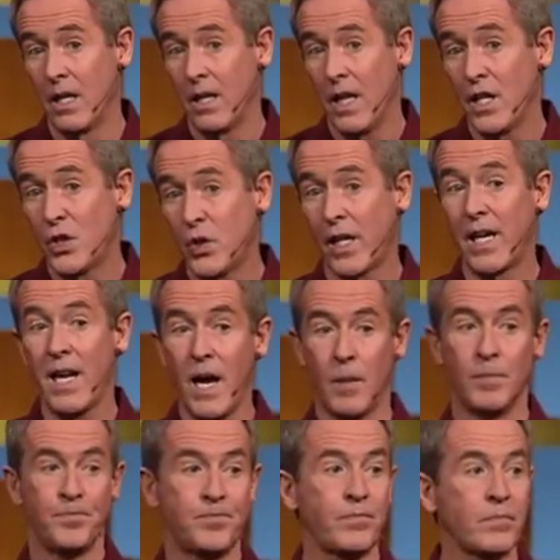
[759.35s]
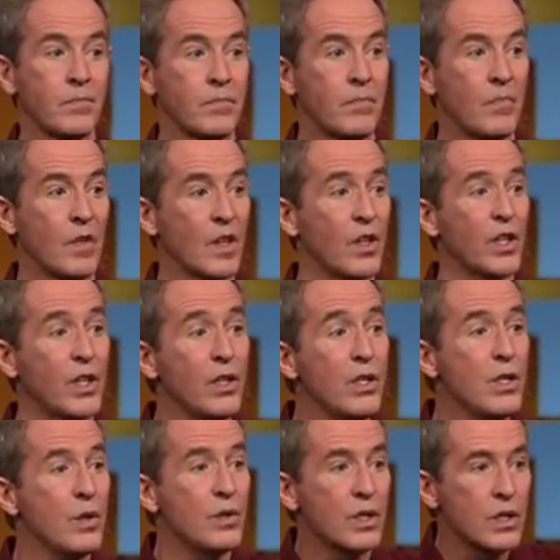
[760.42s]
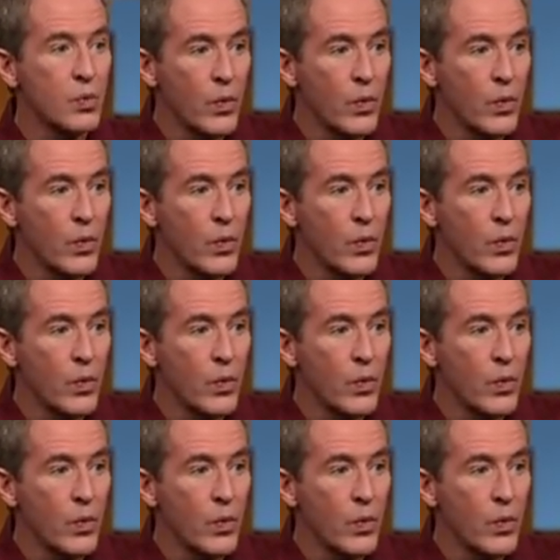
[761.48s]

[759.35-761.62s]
It's tricky. Now, the good news is